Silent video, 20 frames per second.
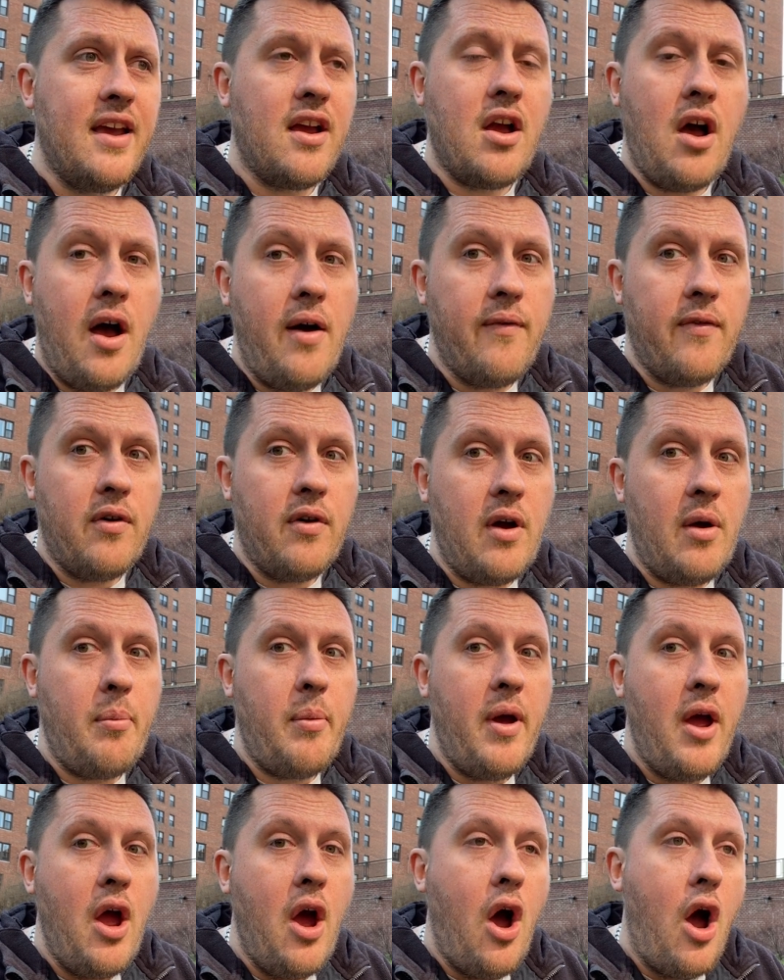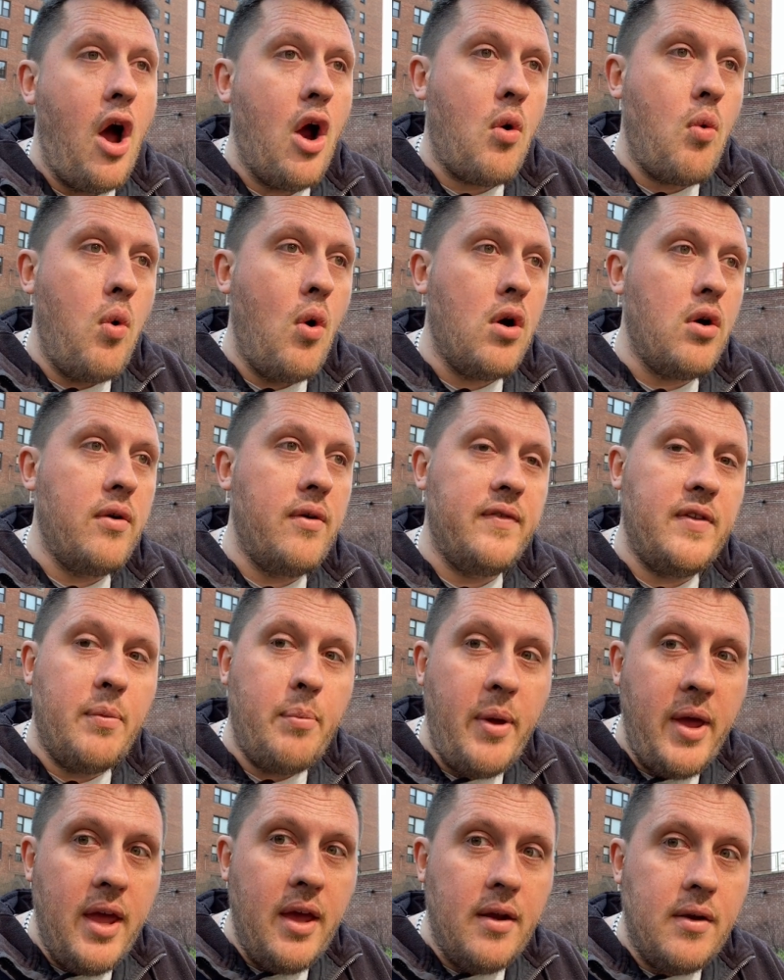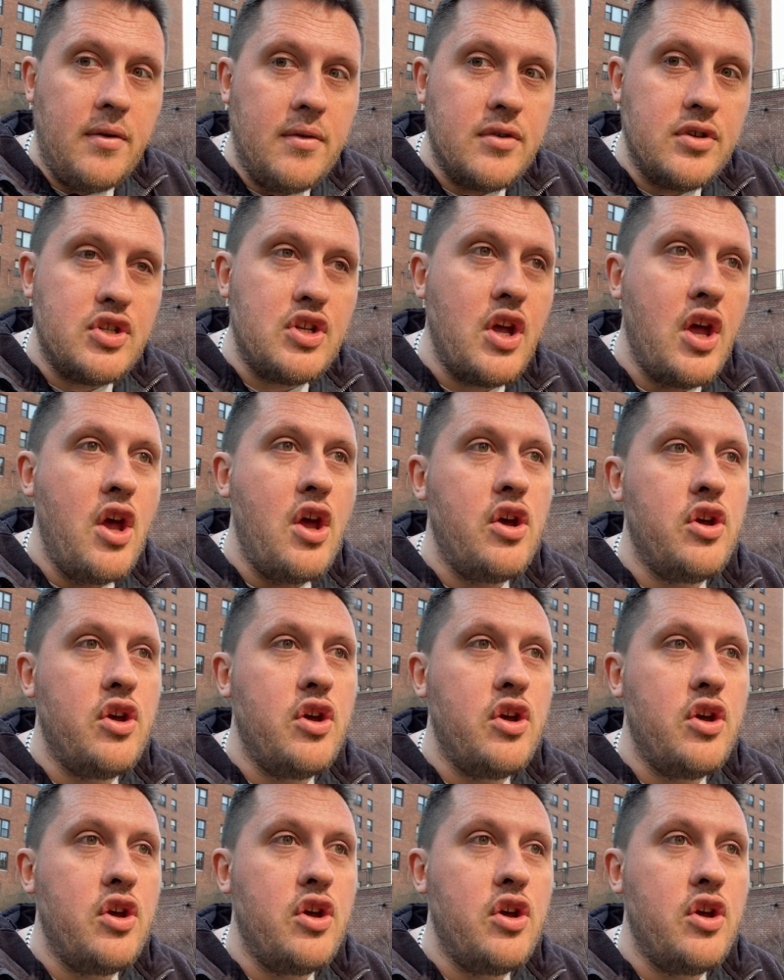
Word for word: cover up a quarter of the panels,